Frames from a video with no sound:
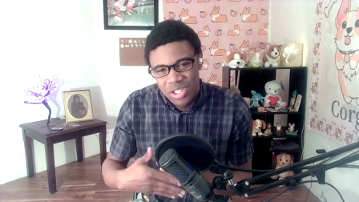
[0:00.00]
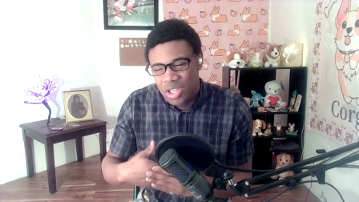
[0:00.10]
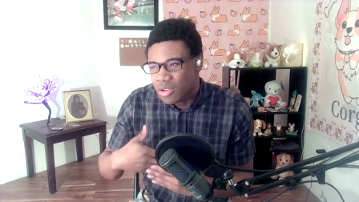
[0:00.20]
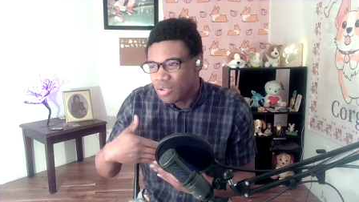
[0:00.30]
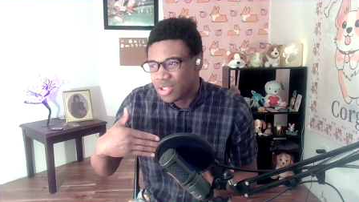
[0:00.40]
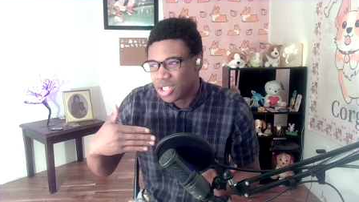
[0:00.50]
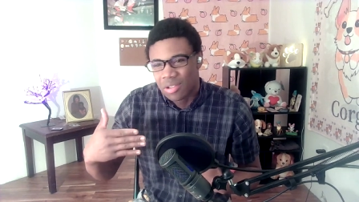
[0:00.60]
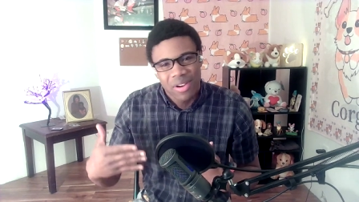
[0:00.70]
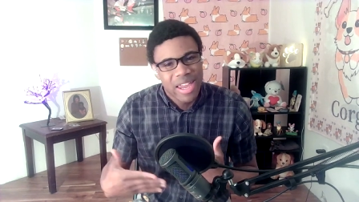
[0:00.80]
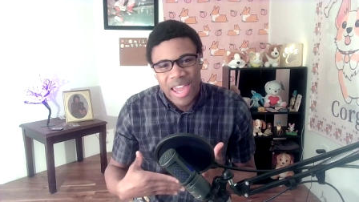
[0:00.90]
huge
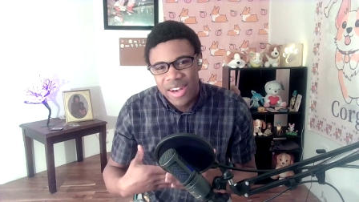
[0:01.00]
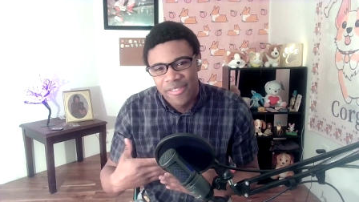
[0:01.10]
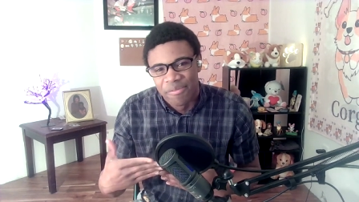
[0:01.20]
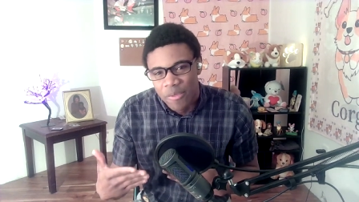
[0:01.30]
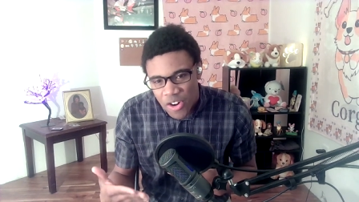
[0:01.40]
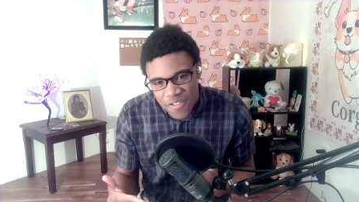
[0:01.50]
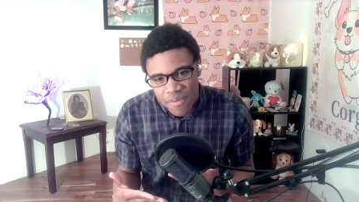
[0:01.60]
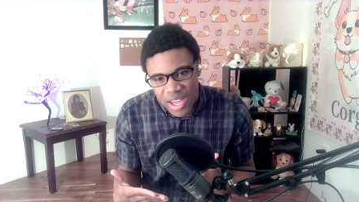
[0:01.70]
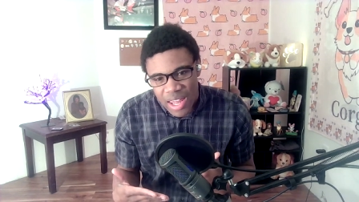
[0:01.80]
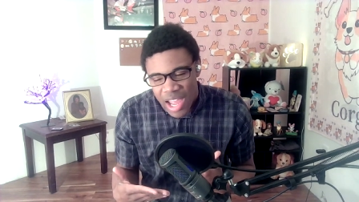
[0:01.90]
creative
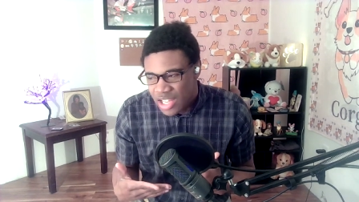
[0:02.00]
movement